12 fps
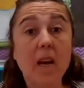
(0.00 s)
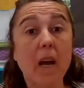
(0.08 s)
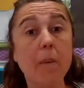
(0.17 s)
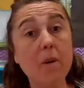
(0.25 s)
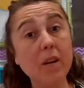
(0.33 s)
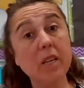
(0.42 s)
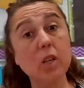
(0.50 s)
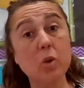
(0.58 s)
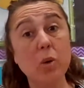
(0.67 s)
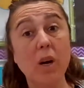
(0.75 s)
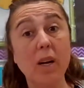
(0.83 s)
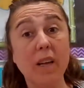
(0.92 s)
and we're going to
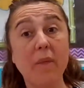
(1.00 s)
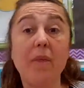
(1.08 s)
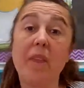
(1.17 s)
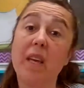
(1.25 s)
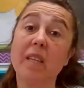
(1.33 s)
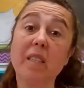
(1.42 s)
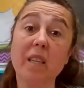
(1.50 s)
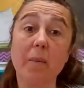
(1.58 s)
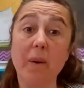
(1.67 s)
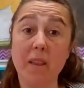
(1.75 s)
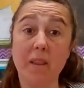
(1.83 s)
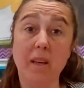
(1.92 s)
draw in things that
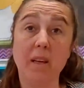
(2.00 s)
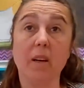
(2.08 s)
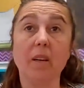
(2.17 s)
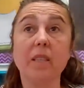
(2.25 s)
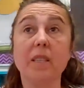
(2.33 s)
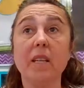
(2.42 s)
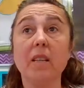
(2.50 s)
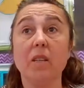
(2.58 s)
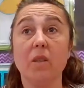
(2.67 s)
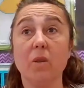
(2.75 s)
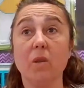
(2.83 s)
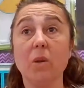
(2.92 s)
we think are cylinders.